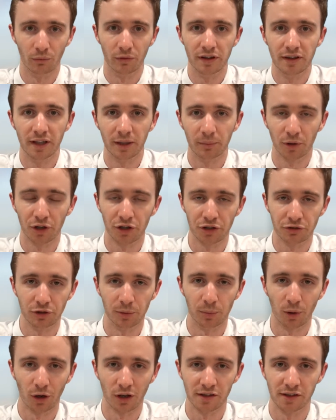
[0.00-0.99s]
We think
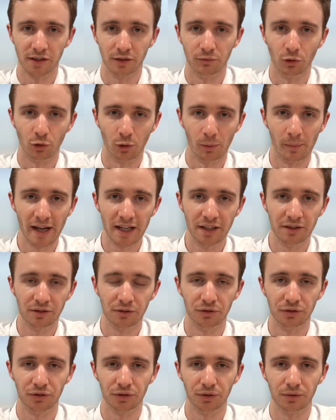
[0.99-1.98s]
monetary policy will remain
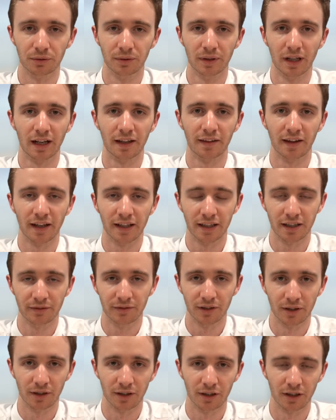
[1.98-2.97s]
neutral, and that
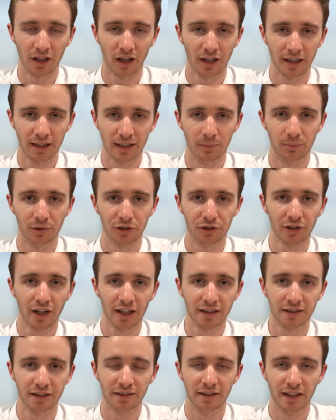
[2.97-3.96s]
given the likely
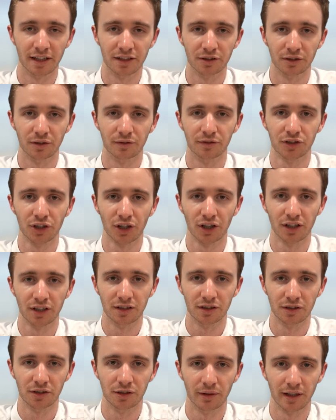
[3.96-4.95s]
protracted nature of
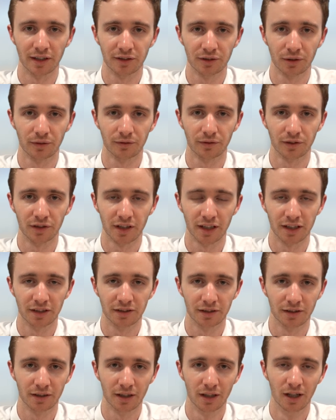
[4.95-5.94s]
China US
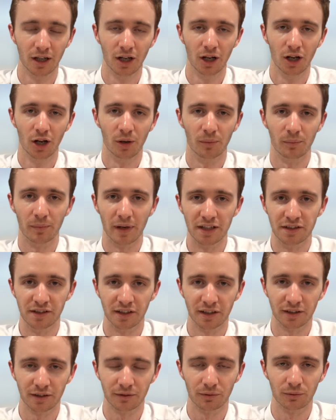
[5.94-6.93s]
confrontation,
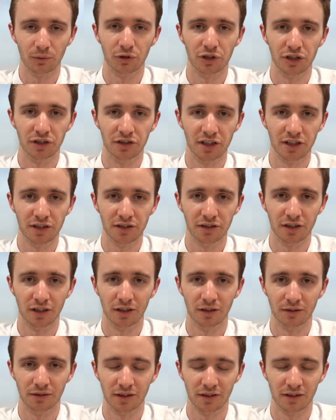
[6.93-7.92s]
Beijing will continue
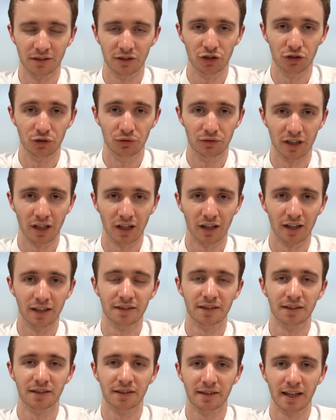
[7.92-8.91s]
to
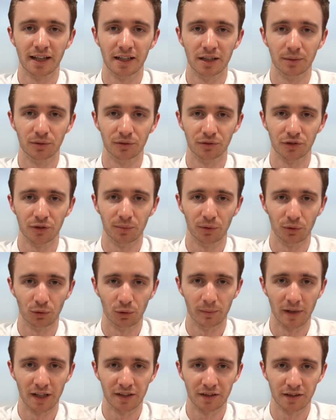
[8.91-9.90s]
utilize sustainable
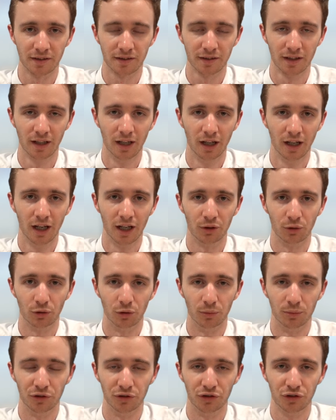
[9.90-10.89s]
support measures that
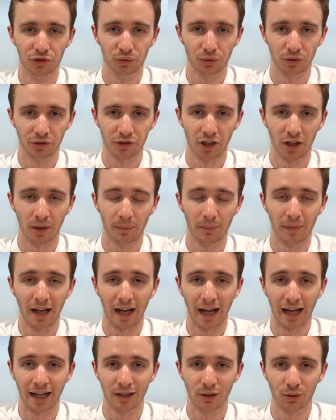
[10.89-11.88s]
will boost short-term
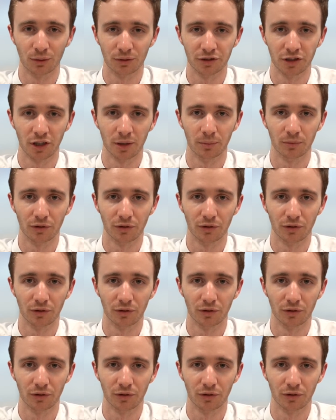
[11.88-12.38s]
and long-term